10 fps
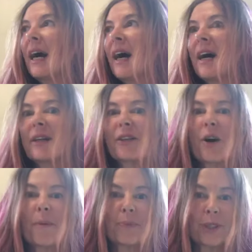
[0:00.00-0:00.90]

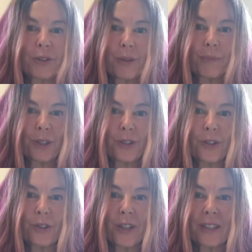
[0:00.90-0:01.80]
hardcore prescription
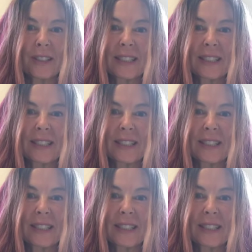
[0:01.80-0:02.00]
drugs,